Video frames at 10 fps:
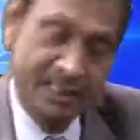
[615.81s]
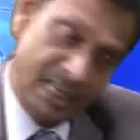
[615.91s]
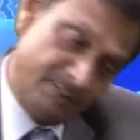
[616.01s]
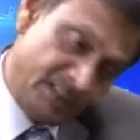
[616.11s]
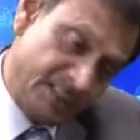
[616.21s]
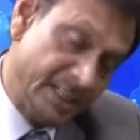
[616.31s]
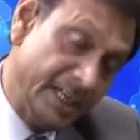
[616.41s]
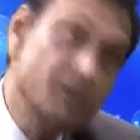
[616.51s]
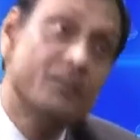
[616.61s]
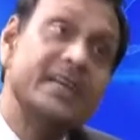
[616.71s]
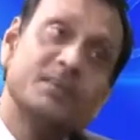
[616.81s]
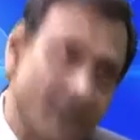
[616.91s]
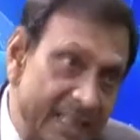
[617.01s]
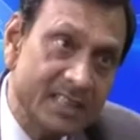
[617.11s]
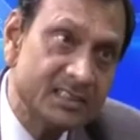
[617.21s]
our innovative
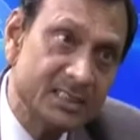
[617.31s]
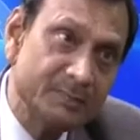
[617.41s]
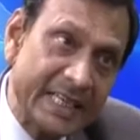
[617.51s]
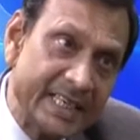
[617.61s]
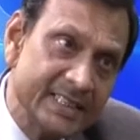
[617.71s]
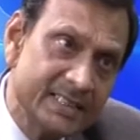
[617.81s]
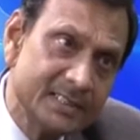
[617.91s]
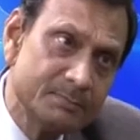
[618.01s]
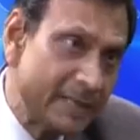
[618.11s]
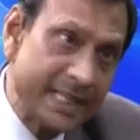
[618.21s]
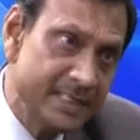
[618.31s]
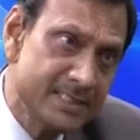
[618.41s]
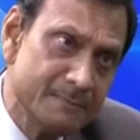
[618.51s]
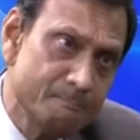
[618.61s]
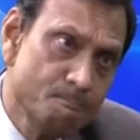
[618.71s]
financing
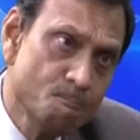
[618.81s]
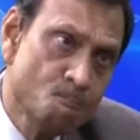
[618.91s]
mechanism,